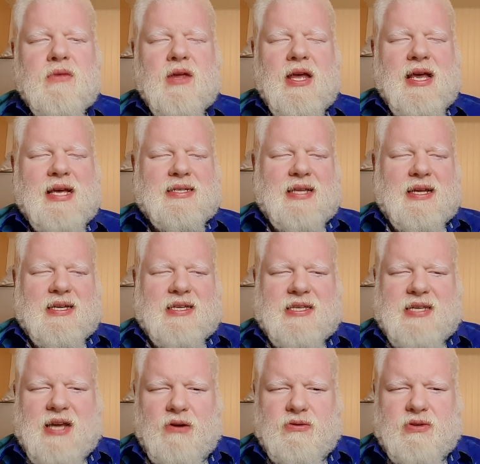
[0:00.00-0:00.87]
is like
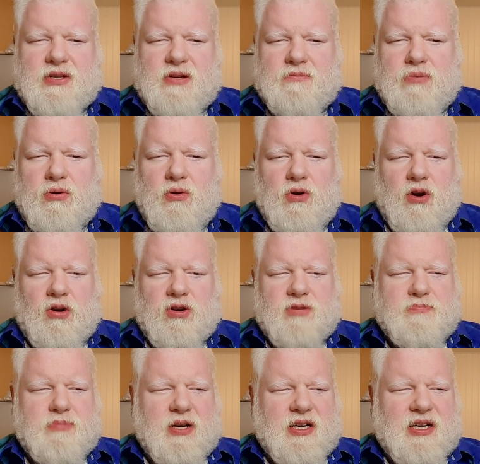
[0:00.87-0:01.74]
stouts and
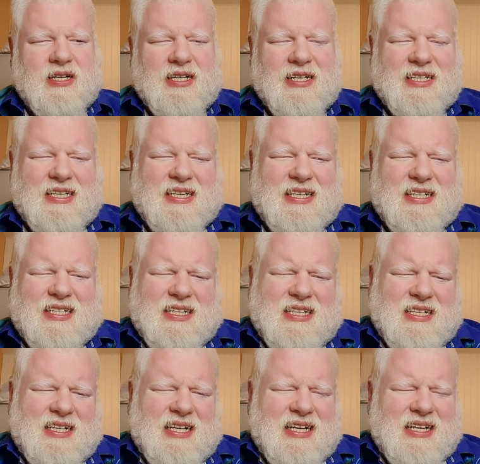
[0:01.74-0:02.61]
porters, but
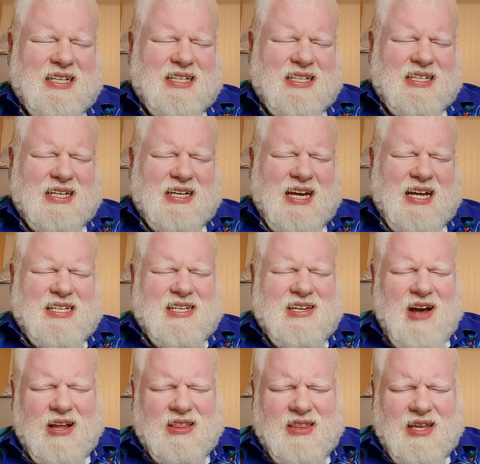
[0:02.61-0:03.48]
it's
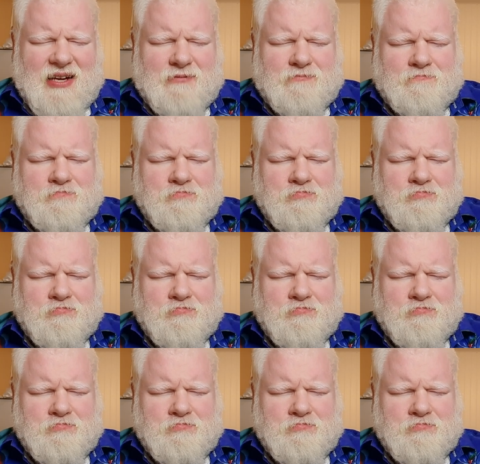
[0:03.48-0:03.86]
not that